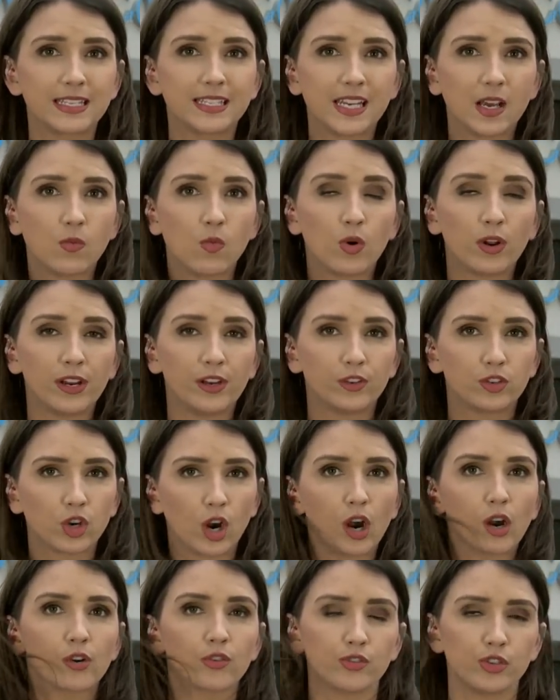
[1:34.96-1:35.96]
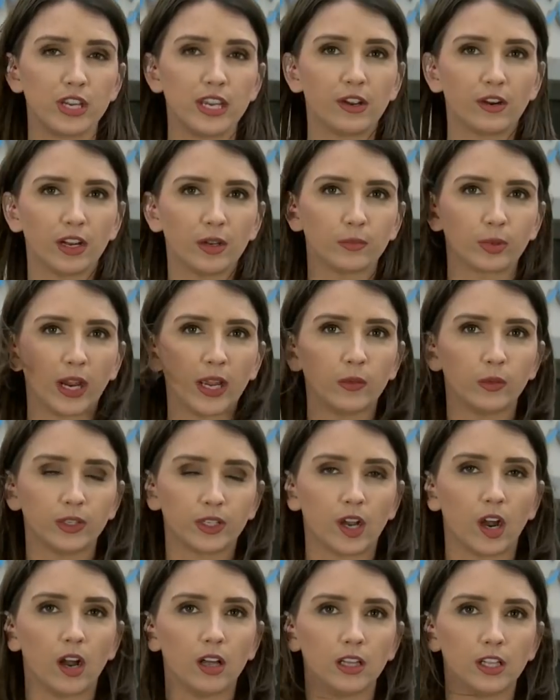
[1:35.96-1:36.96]
someone in charge here at
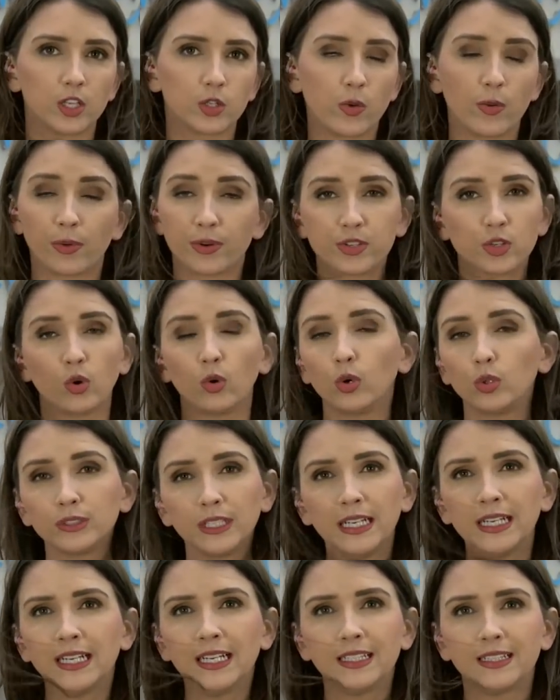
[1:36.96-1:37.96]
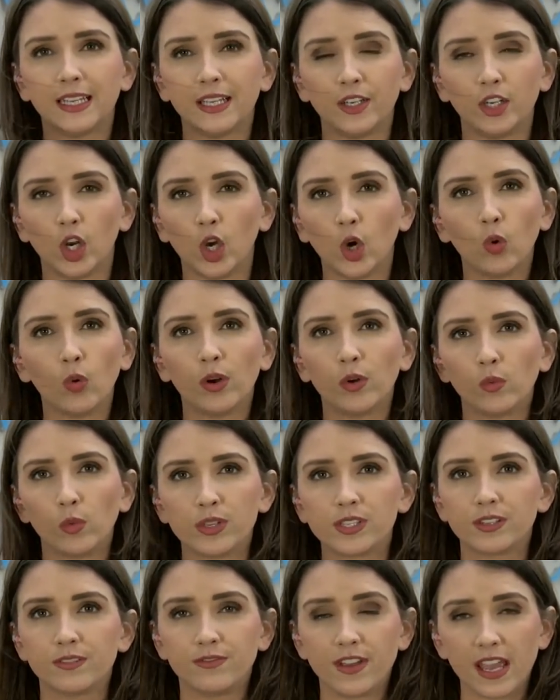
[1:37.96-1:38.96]
Brightwood College, we were told that no one
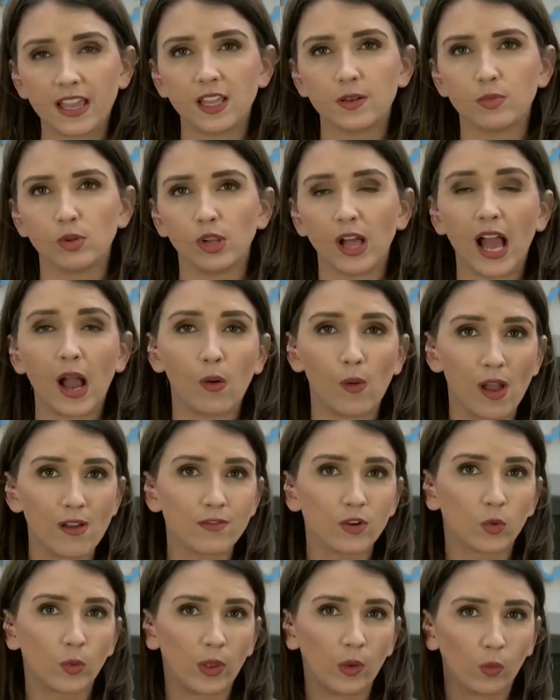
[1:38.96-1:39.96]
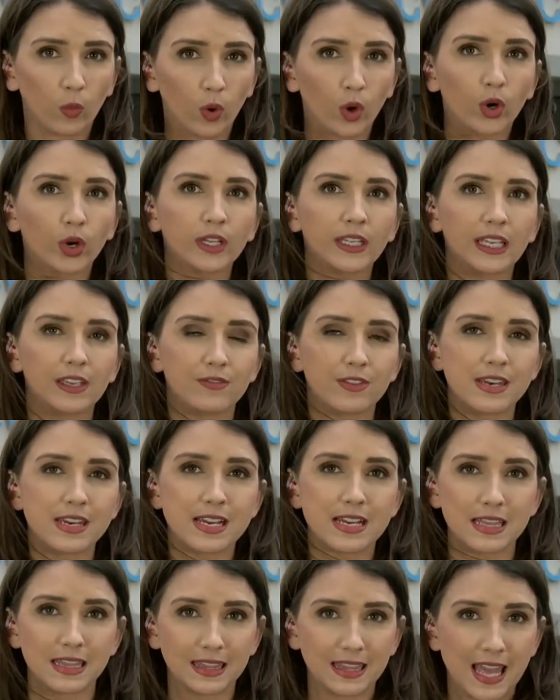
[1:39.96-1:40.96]
was available. However, we were given
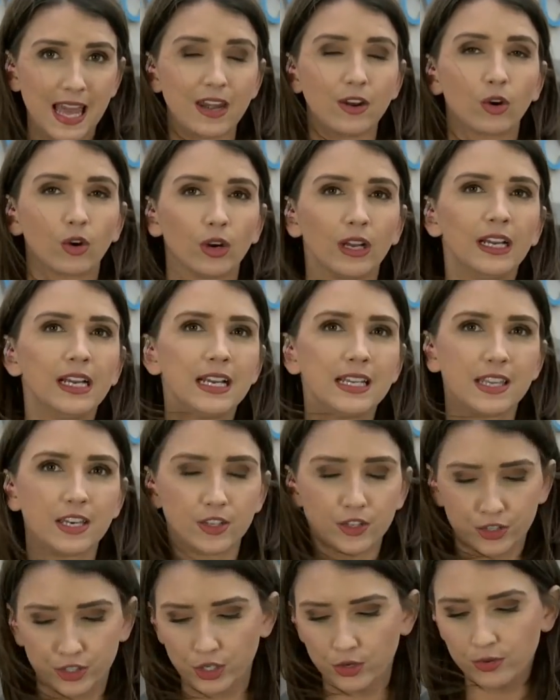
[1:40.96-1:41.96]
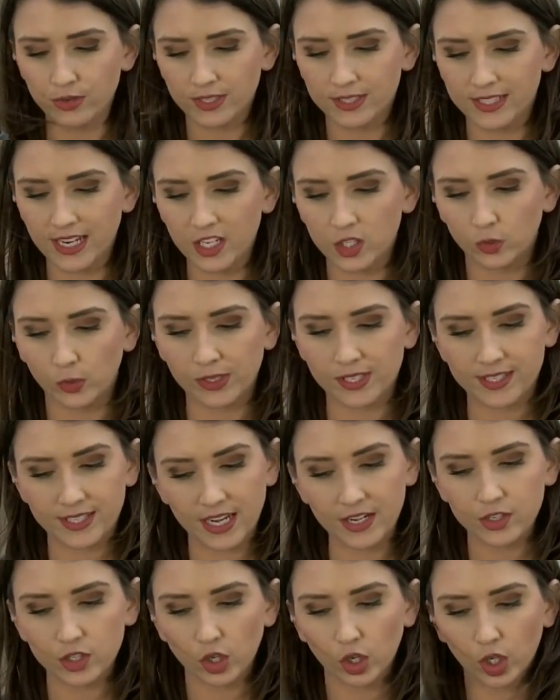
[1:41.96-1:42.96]
a letter that a student says was
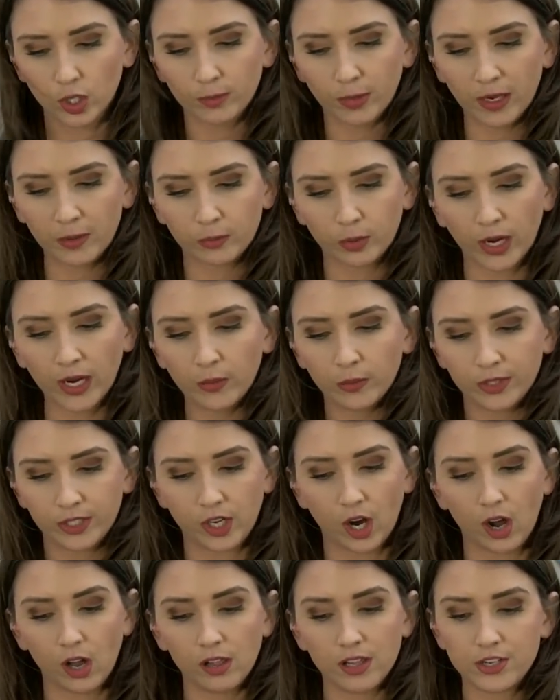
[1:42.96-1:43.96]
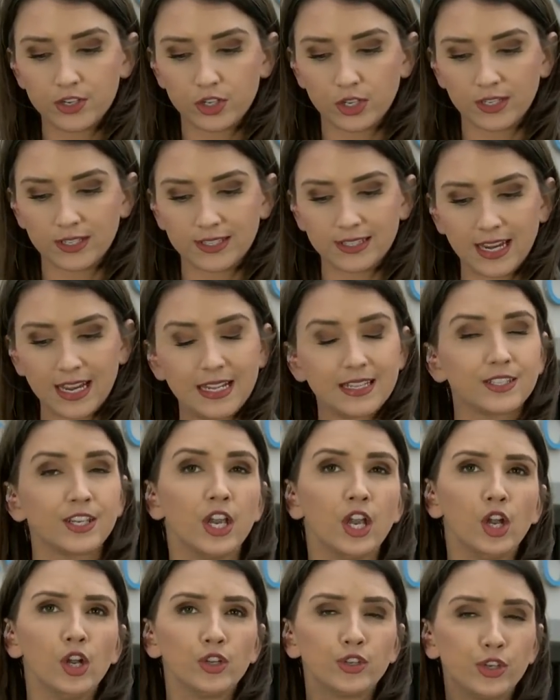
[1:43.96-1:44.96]
sent to her by Brightwood College that states
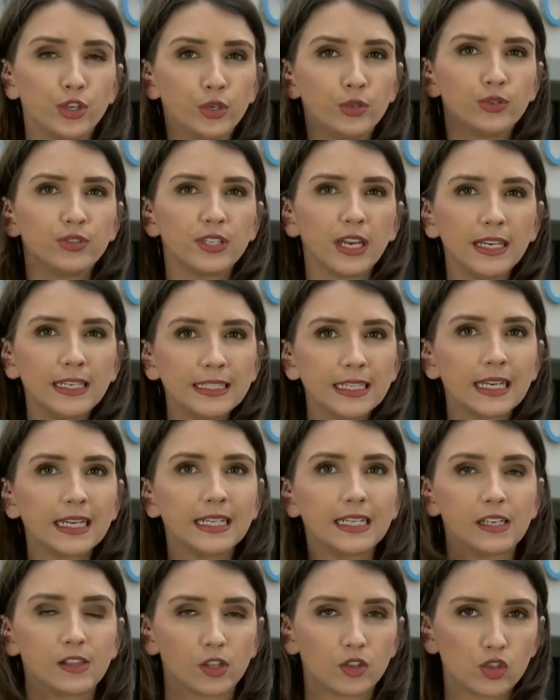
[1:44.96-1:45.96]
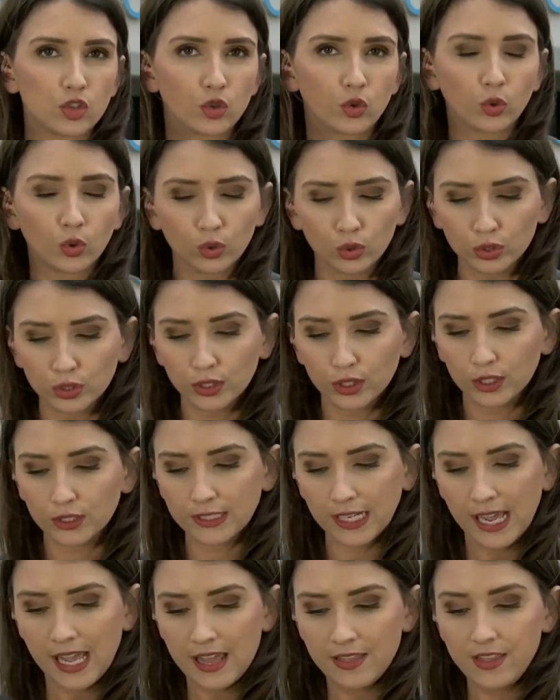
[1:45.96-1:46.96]
Tuesday night, the school
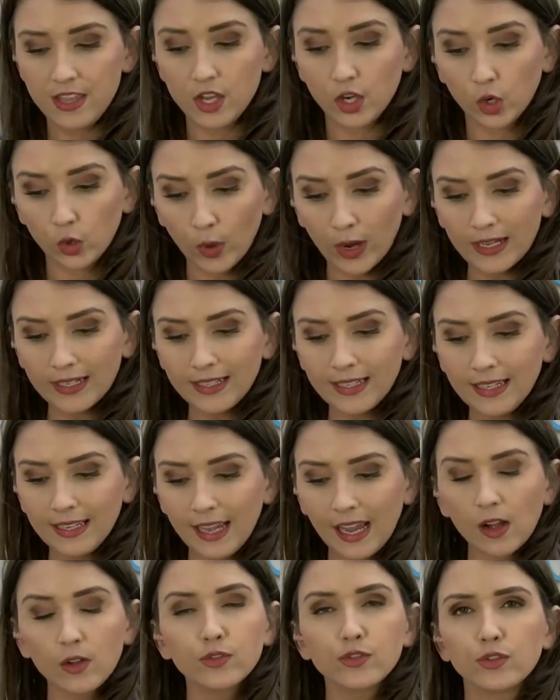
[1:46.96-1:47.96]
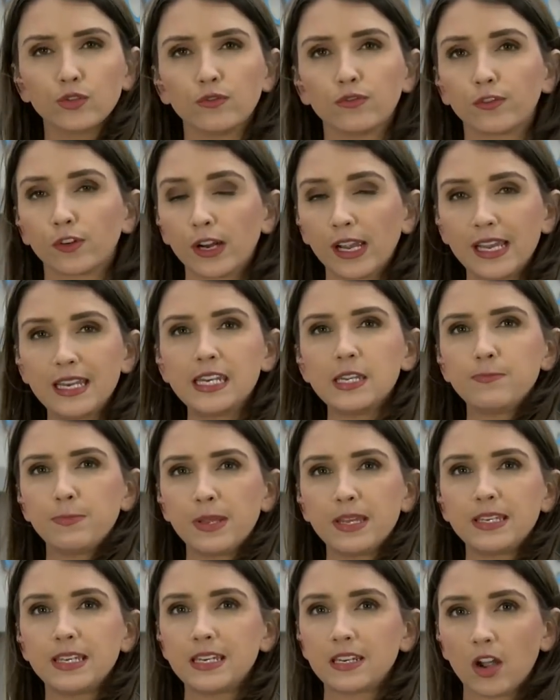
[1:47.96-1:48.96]
learned the Accrediting Council for
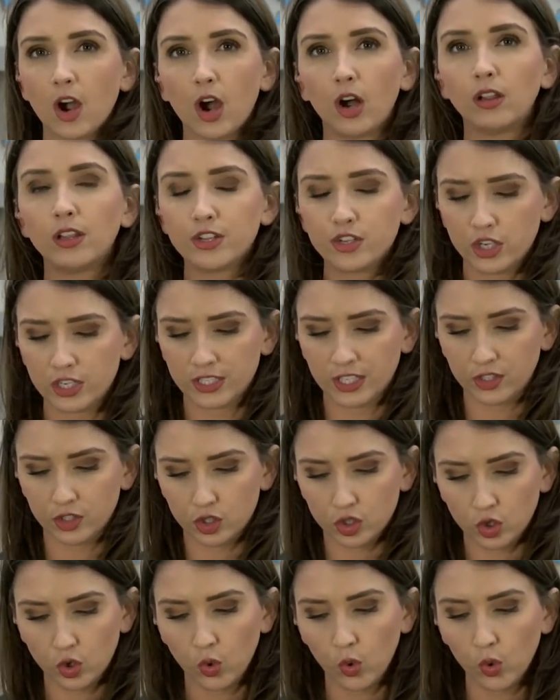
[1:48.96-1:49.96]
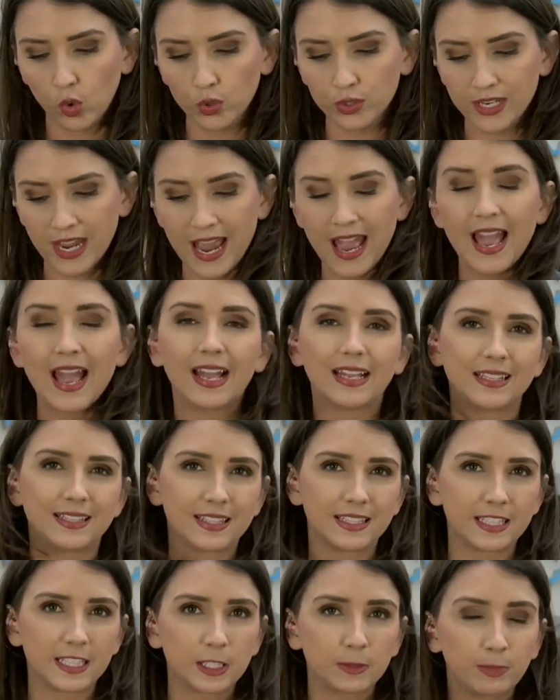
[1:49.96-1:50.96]
Independent Colleges and Schools had
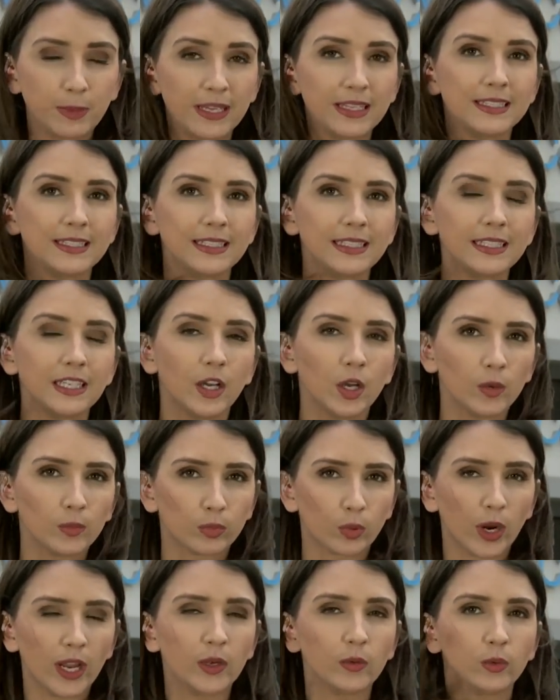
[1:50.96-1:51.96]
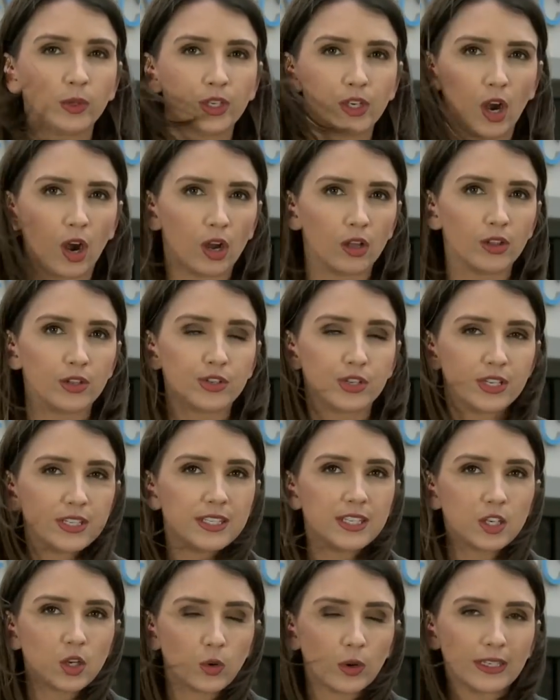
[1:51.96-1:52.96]
suspended Brightwood
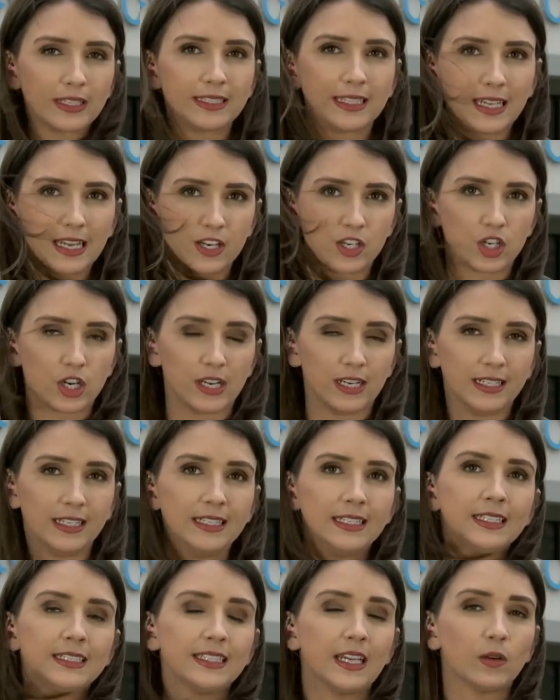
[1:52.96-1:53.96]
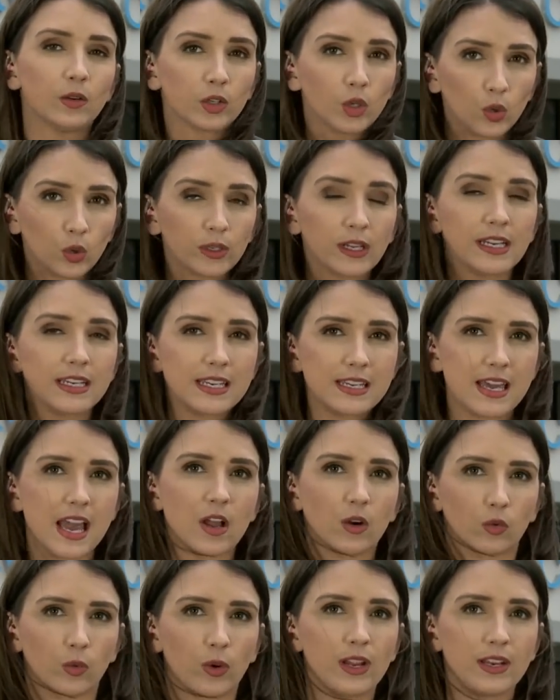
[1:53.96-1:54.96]
College's accreditation. Now, according to
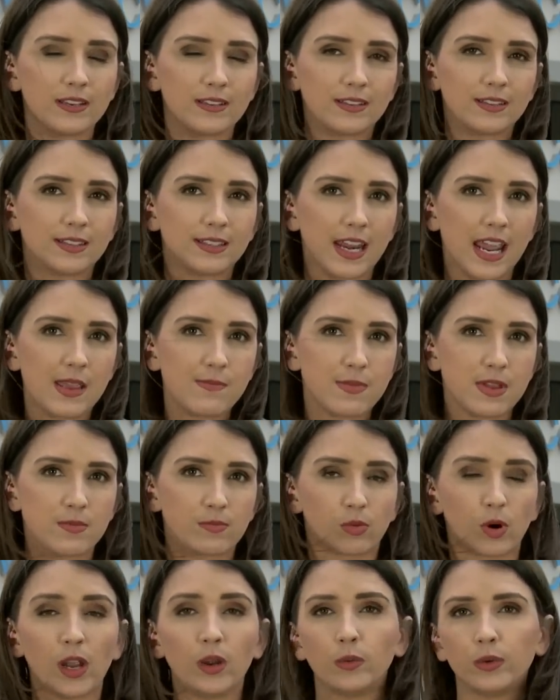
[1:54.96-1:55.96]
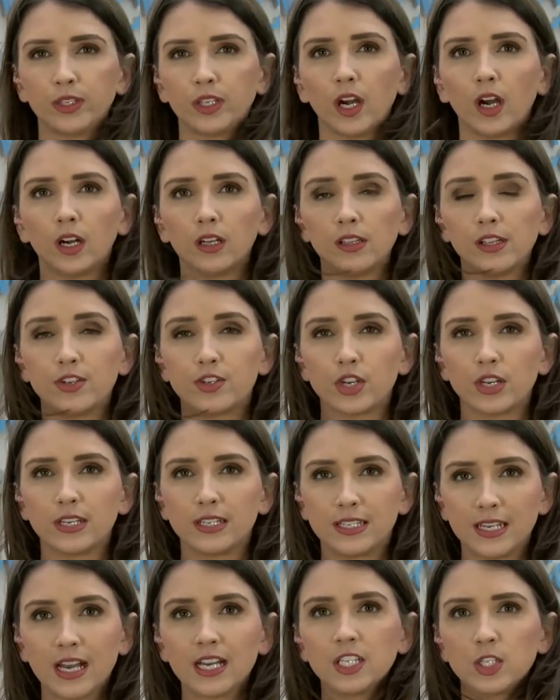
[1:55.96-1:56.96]
that written statement, Brightwood College
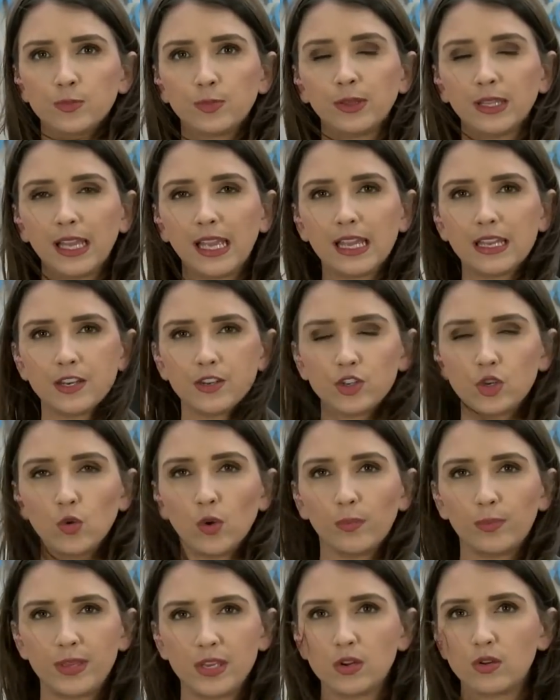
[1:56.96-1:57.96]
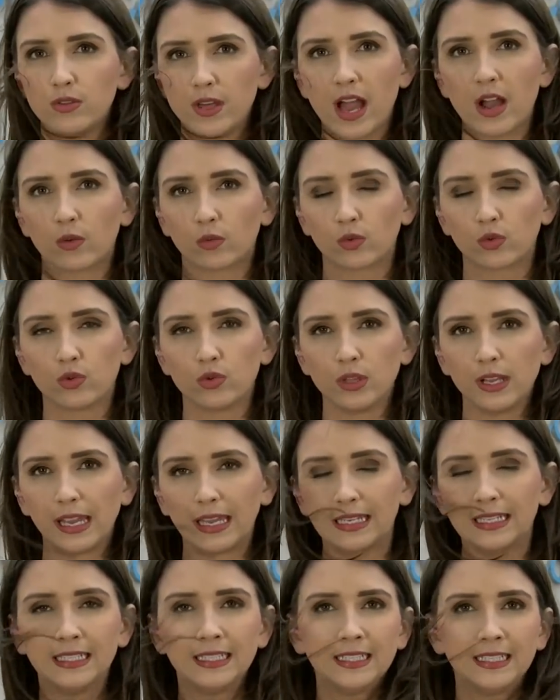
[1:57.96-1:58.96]
does plan to appeal that
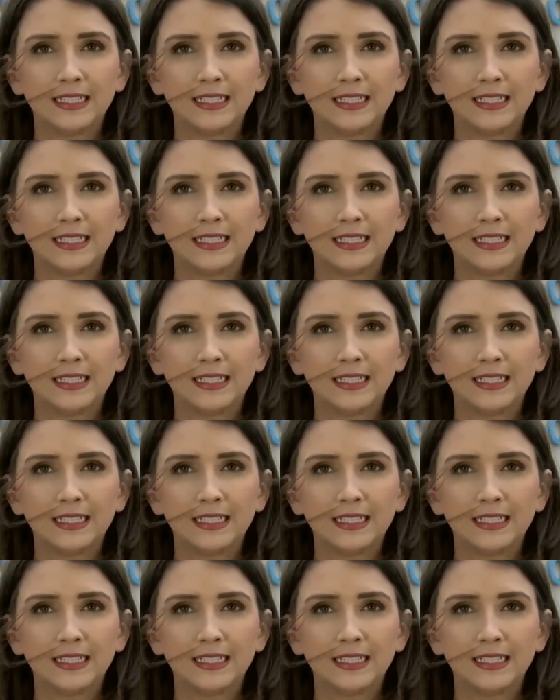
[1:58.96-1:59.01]
ruling.